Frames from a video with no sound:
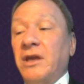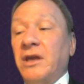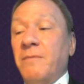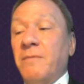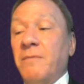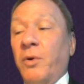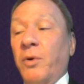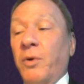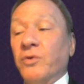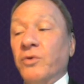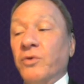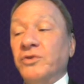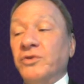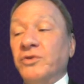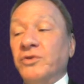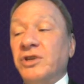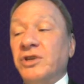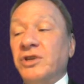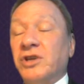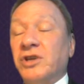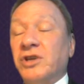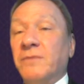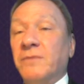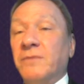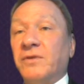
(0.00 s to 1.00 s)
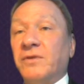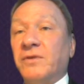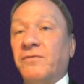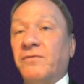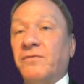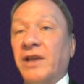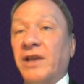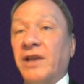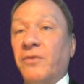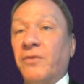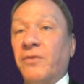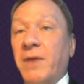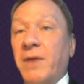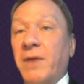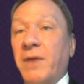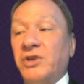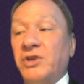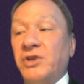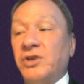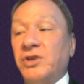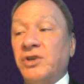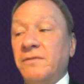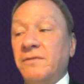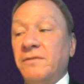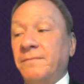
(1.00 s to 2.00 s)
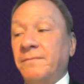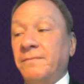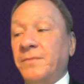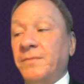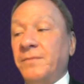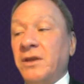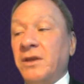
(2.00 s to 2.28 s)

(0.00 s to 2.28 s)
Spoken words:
importance in terms of transformation,